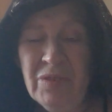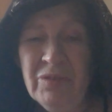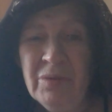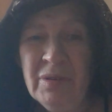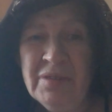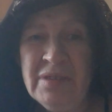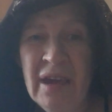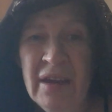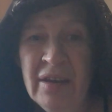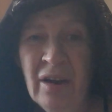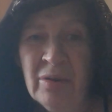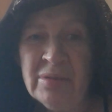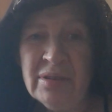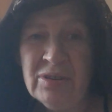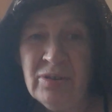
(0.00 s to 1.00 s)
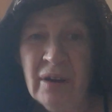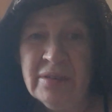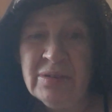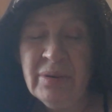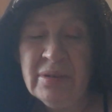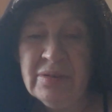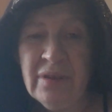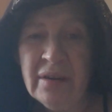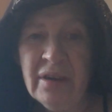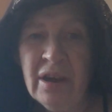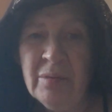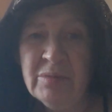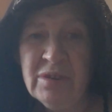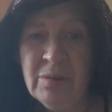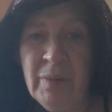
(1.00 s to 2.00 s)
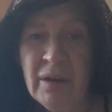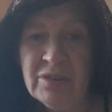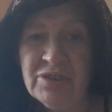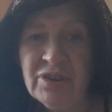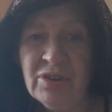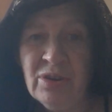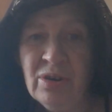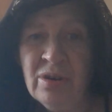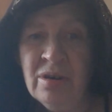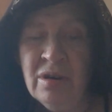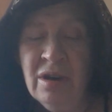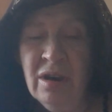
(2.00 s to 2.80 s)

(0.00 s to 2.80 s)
For the day, I also tried to resurrect Tupac Shakur,